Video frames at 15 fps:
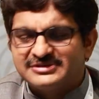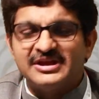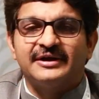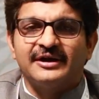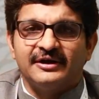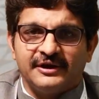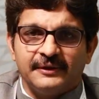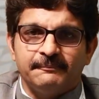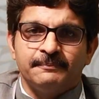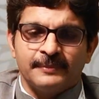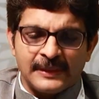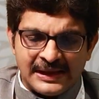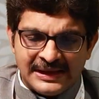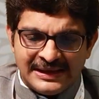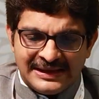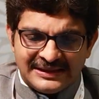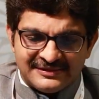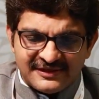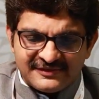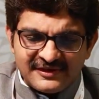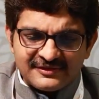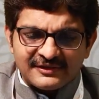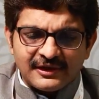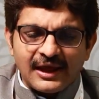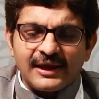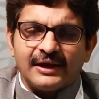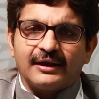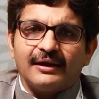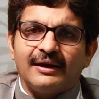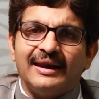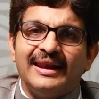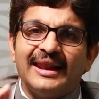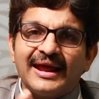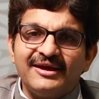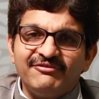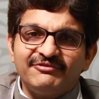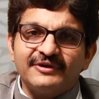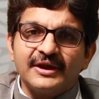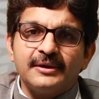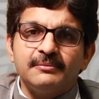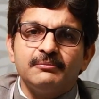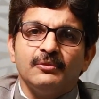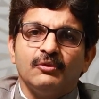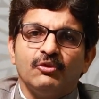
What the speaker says: theatre team. This is like a lifetime